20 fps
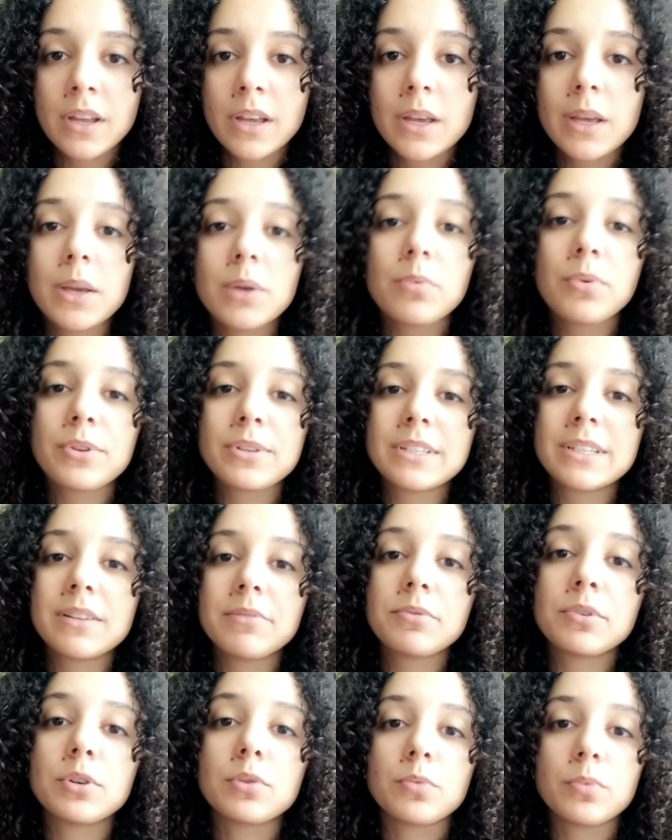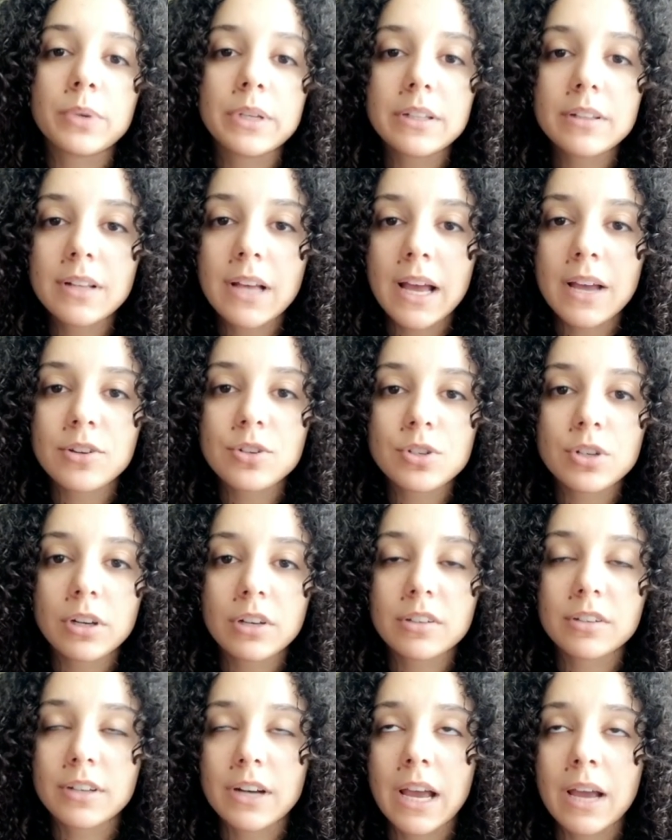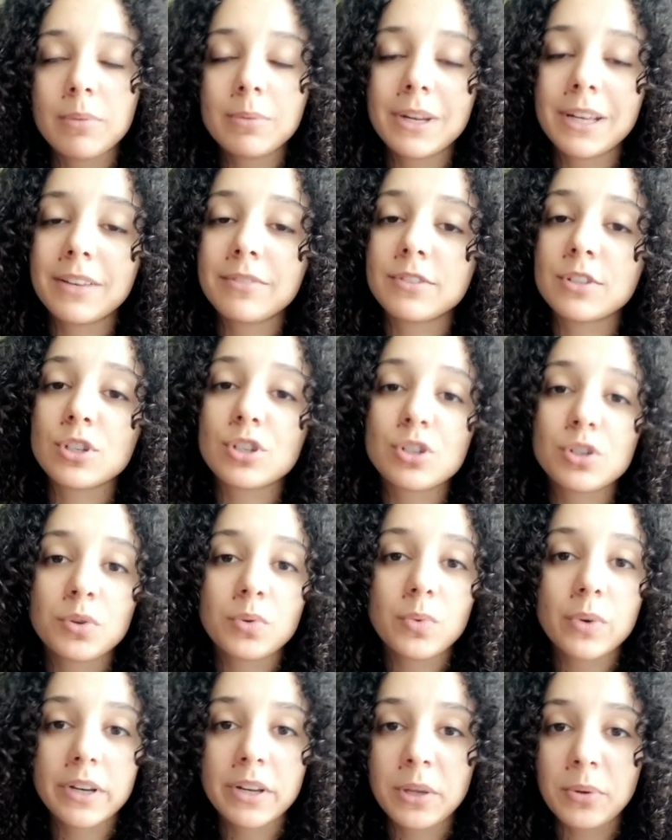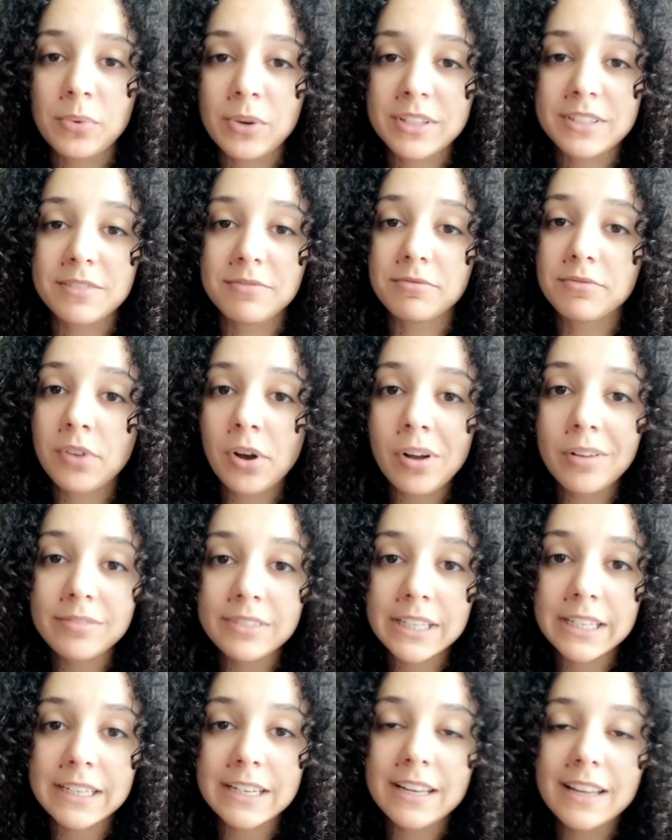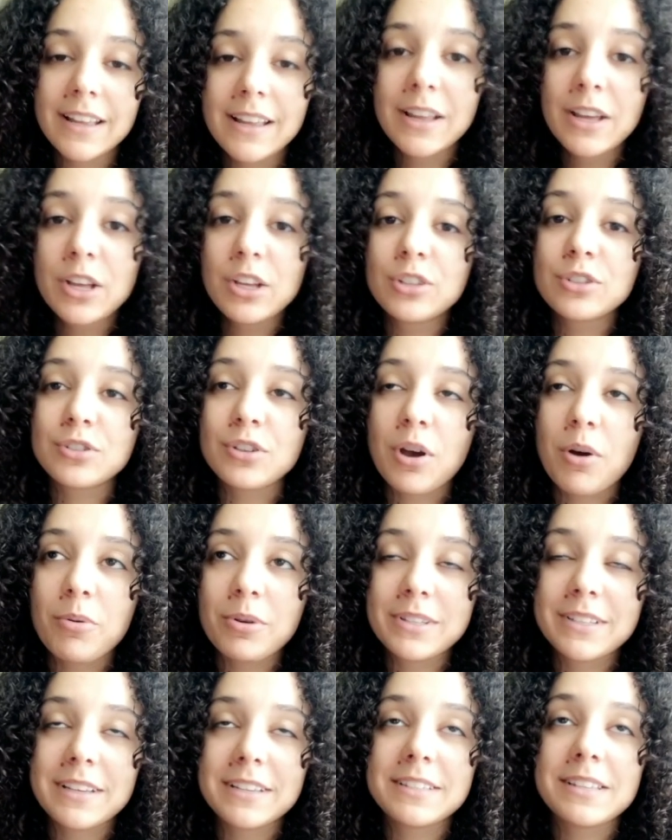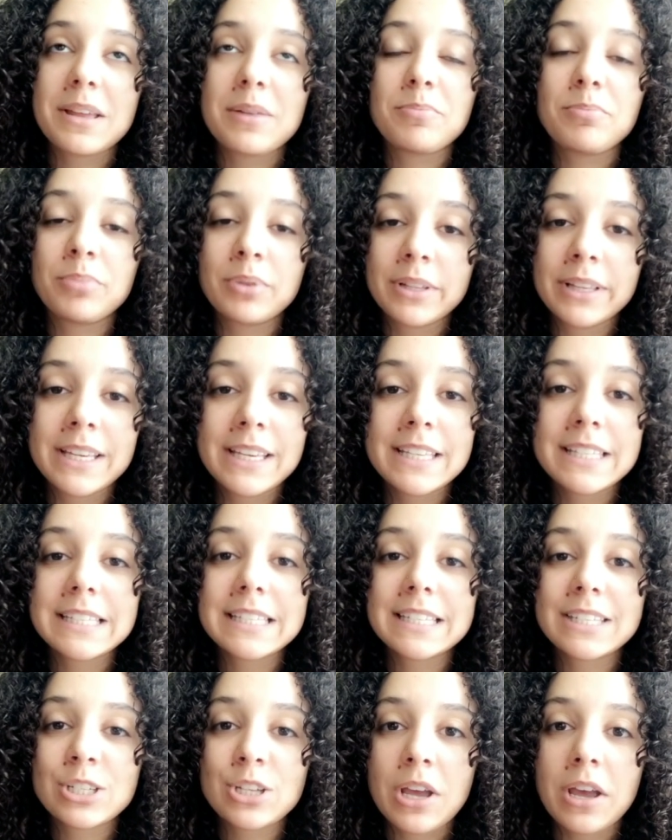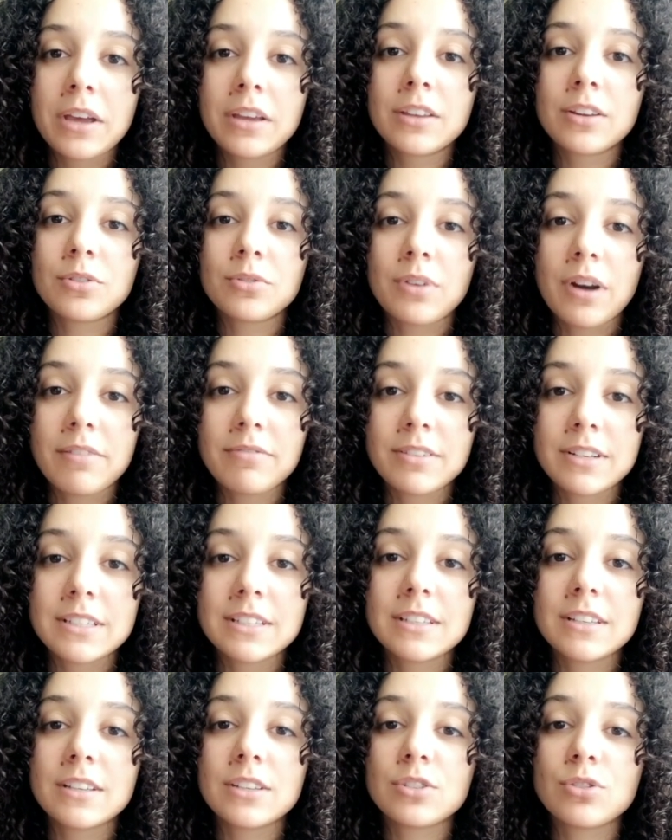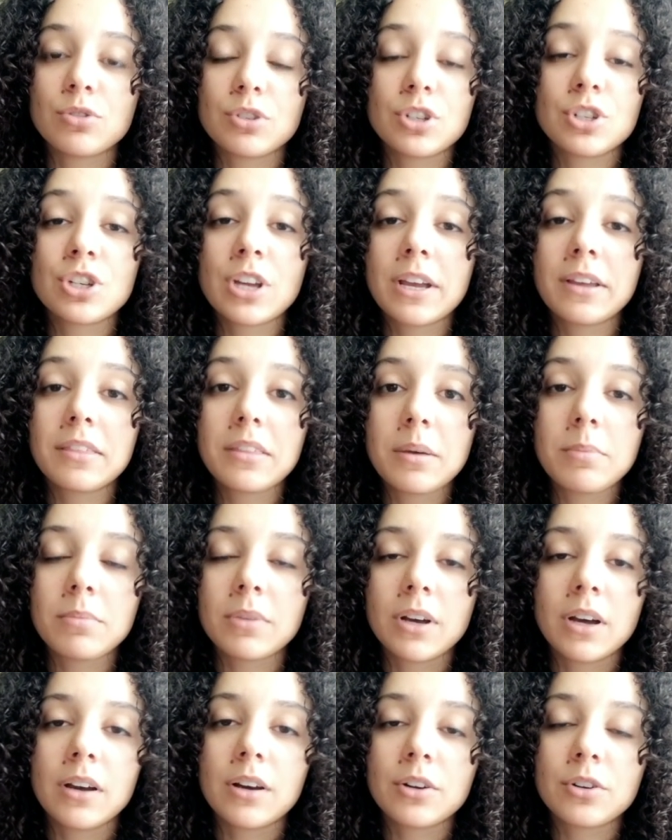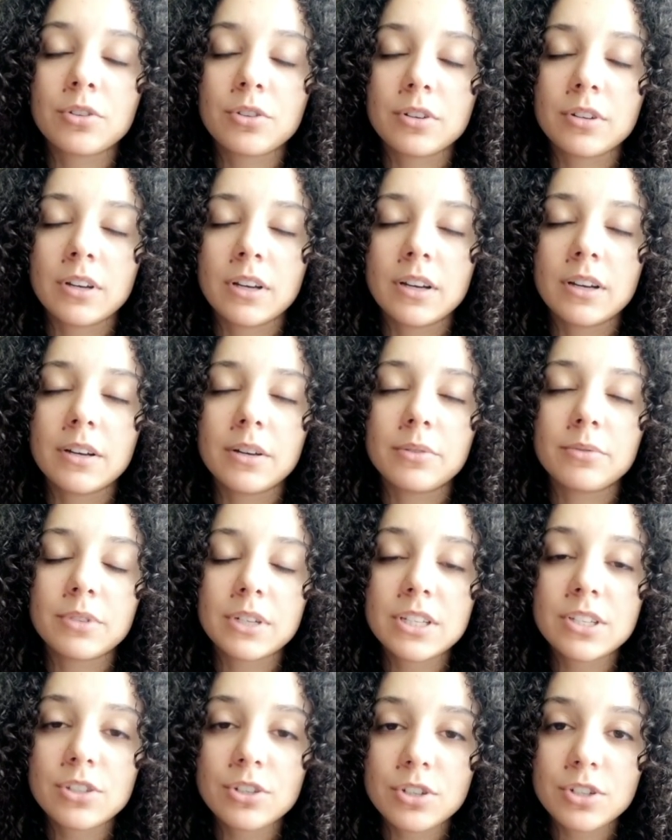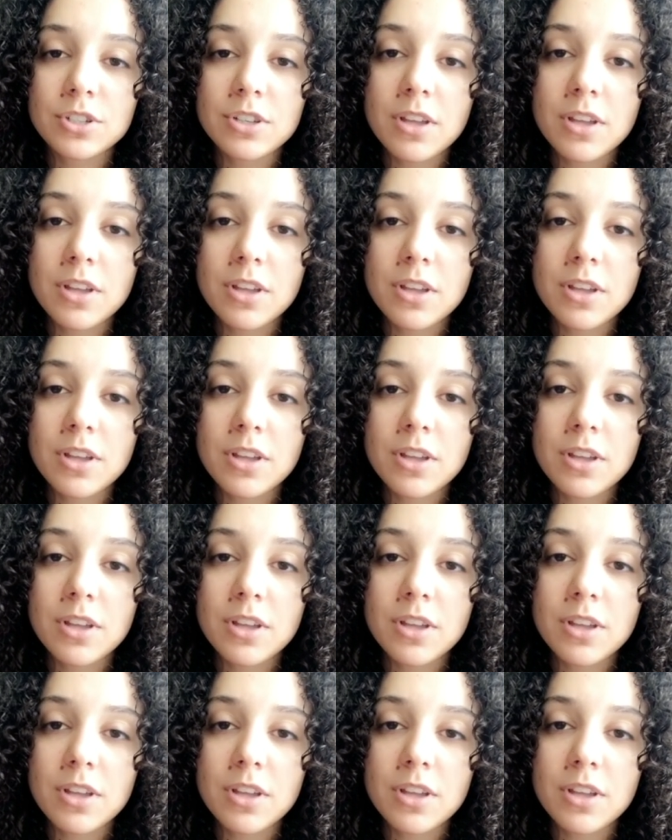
He wasn't even a real contractor. I'm not even sure what he was involved in. So as I said, please check your references, or check them, research